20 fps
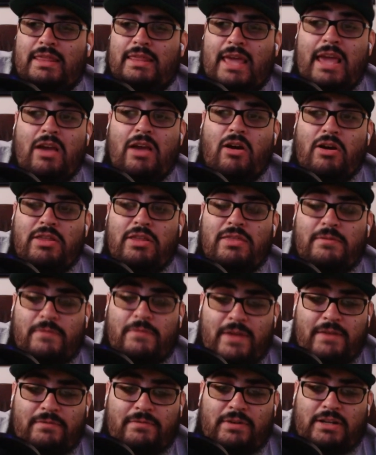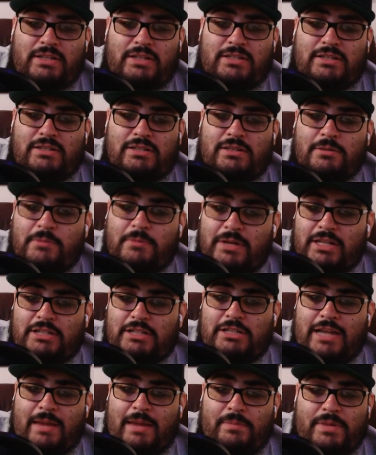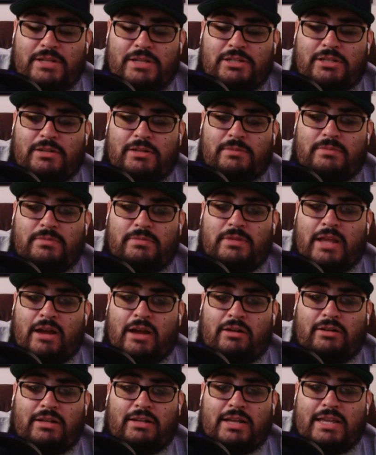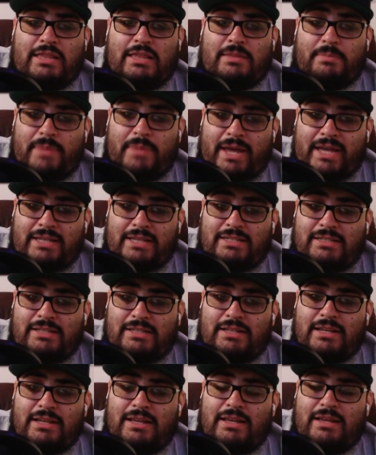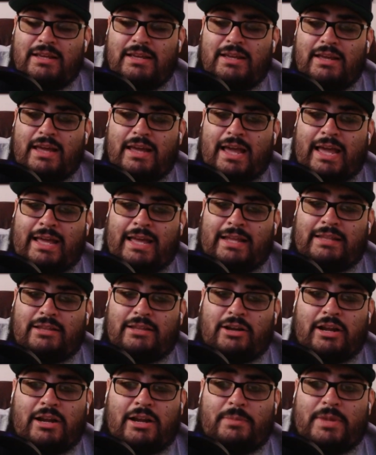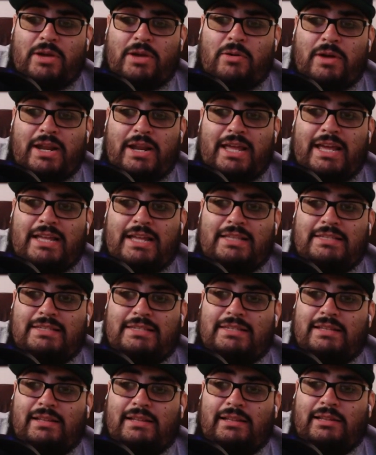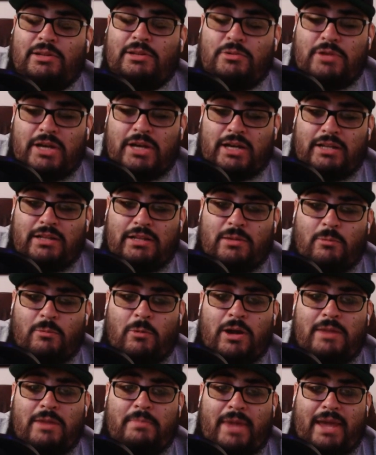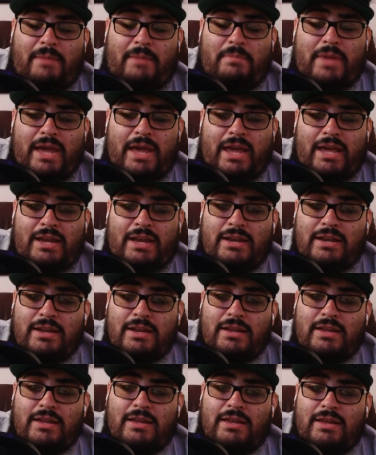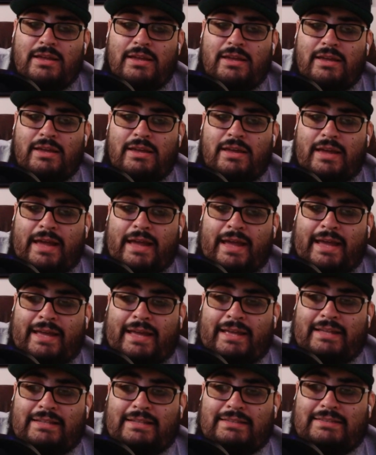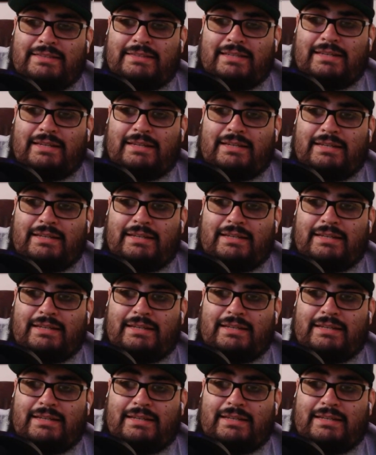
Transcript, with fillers: they are the favorites to win the championship. They are looking the best, and they're going to be going against Luka, the one man band. And